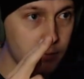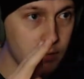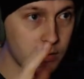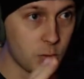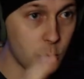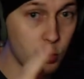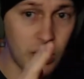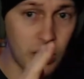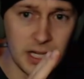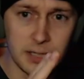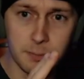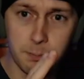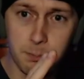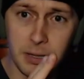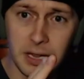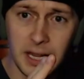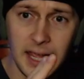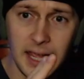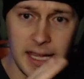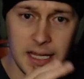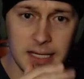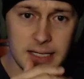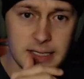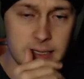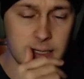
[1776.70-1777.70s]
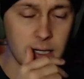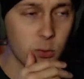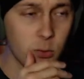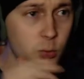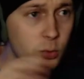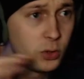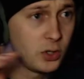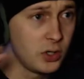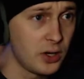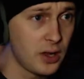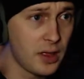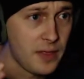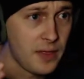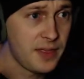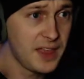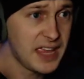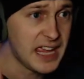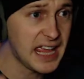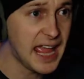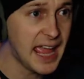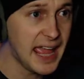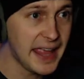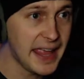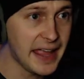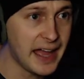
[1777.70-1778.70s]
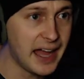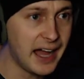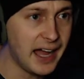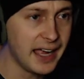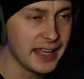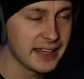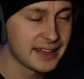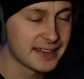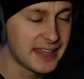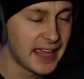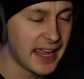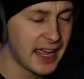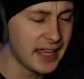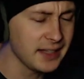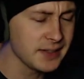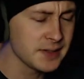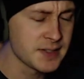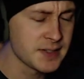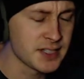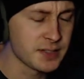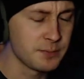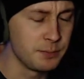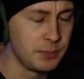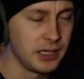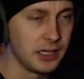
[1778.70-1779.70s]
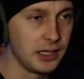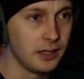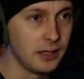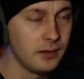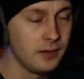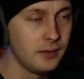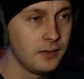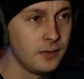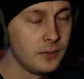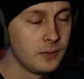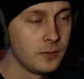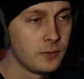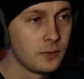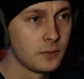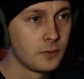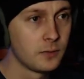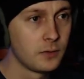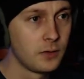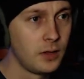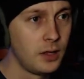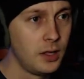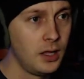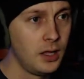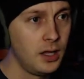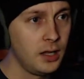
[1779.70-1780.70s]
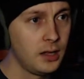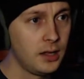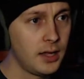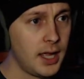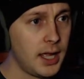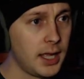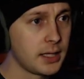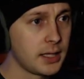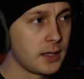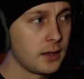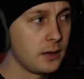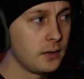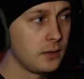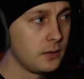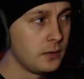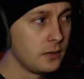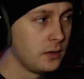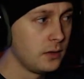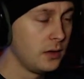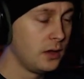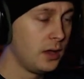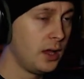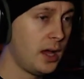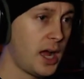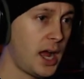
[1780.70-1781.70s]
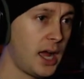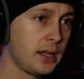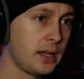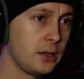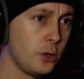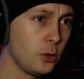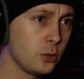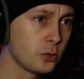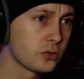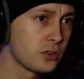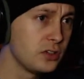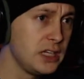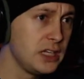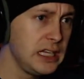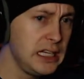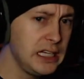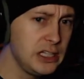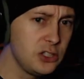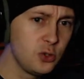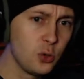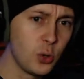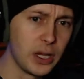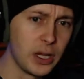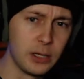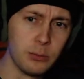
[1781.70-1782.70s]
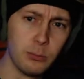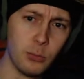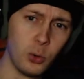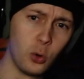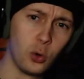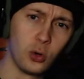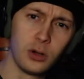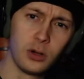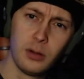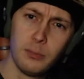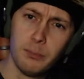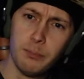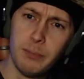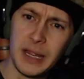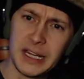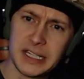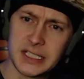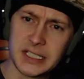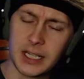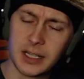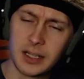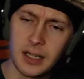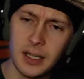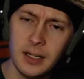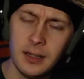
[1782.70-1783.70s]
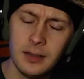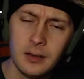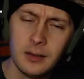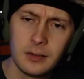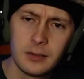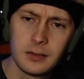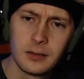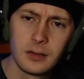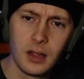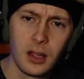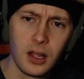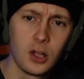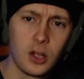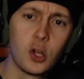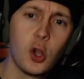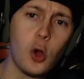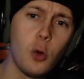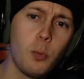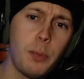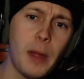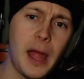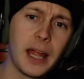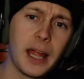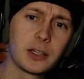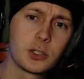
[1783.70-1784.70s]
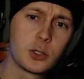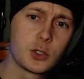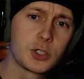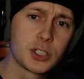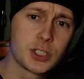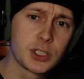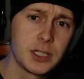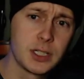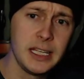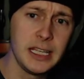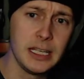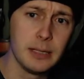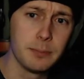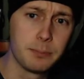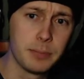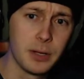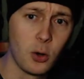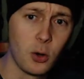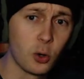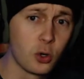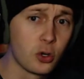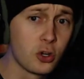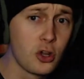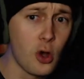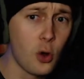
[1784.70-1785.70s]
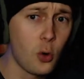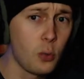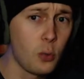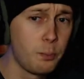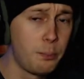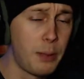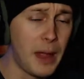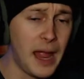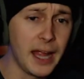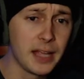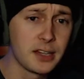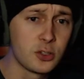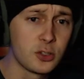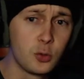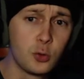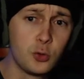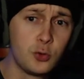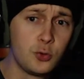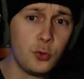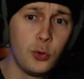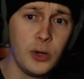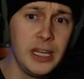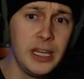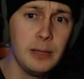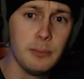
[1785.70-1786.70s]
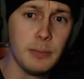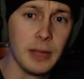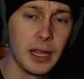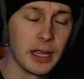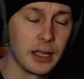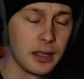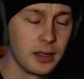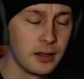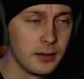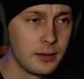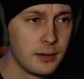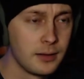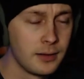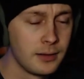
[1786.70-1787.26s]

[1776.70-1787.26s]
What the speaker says: to that place where the AI tells me, like, I don't need you anymore, basically. Go back to sleep or go back to dreaming.